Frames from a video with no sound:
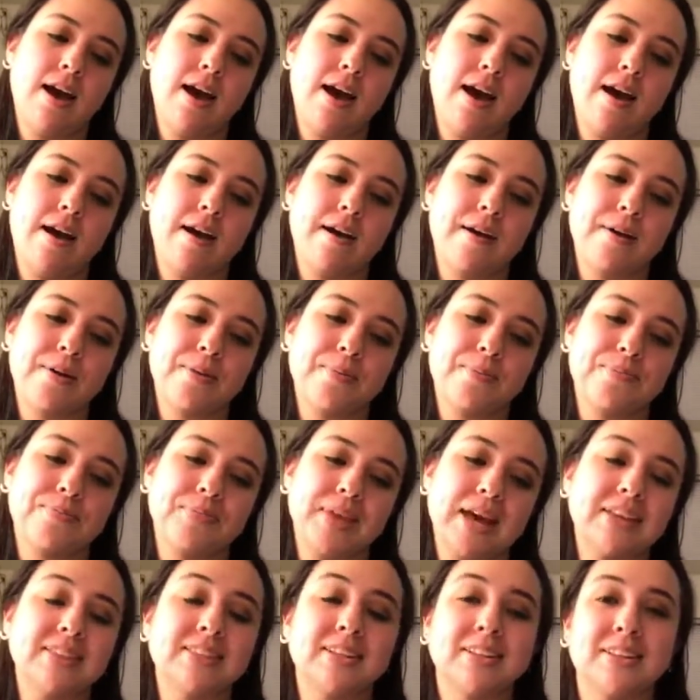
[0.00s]

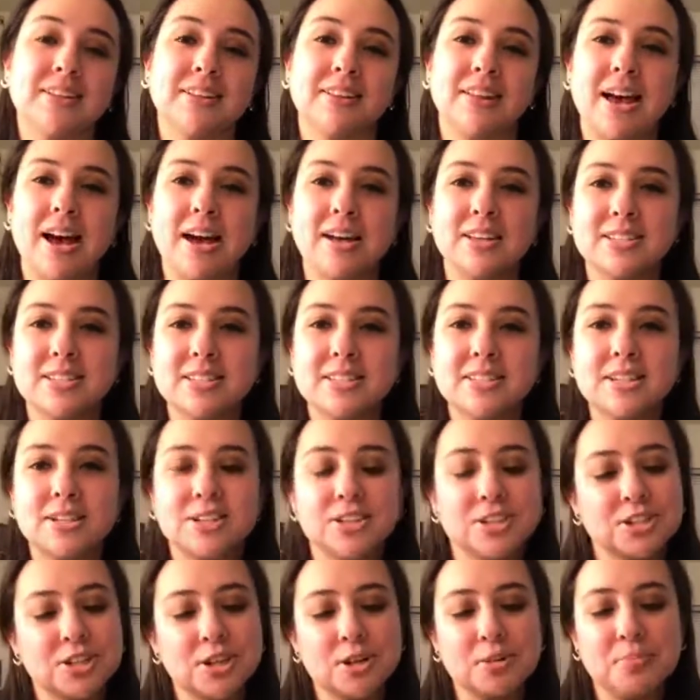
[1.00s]
And then the last
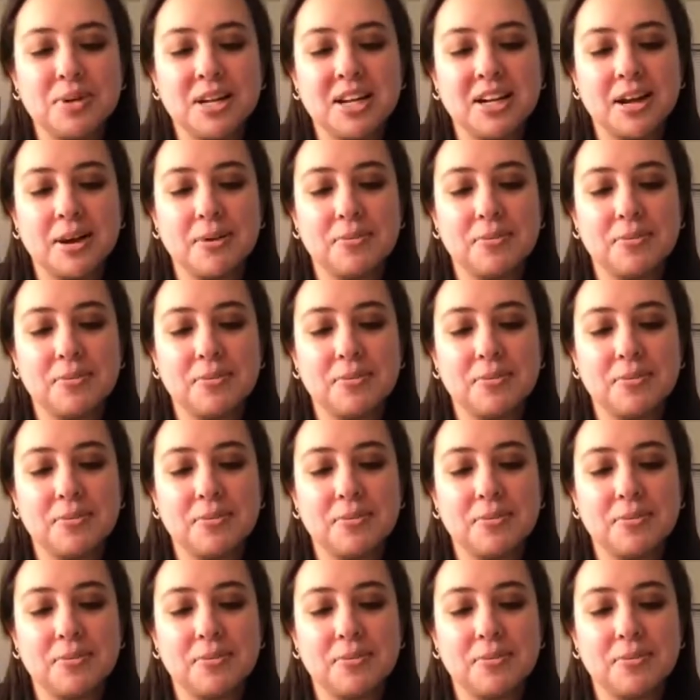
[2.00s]
terpene